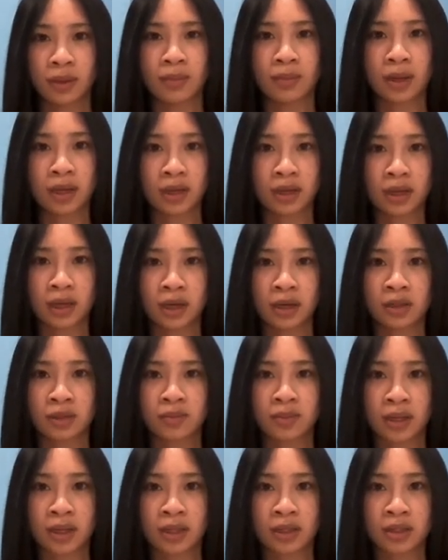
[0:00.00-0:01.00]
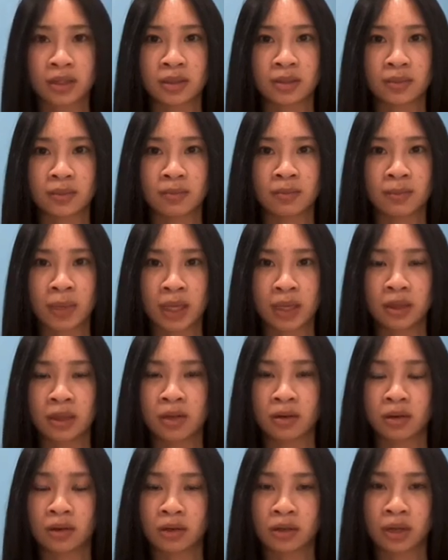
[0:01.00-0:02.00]
But Medicare is based
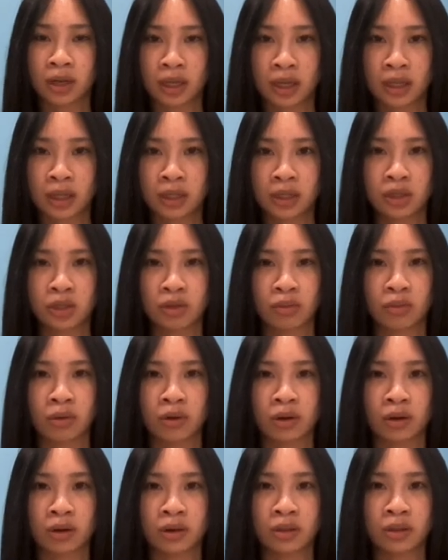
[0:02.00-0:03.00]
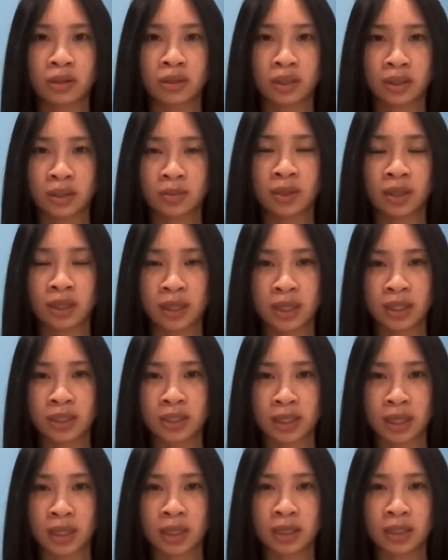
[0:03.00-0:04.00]
mainly on your age or disability
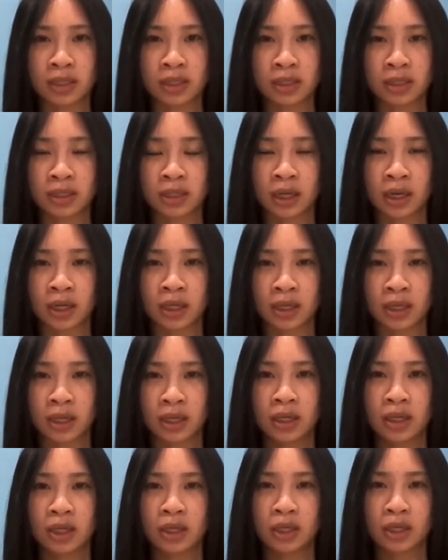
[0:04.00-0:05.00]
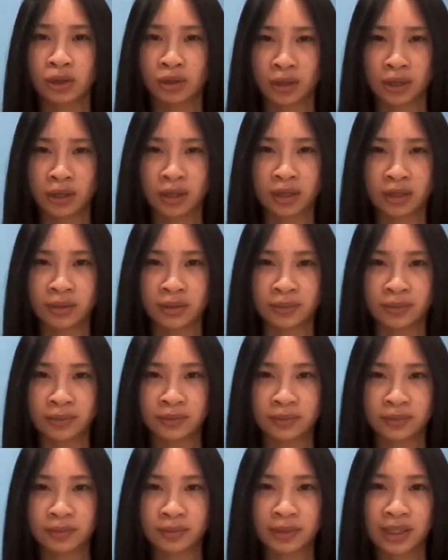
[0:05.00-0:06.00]
status, not your income.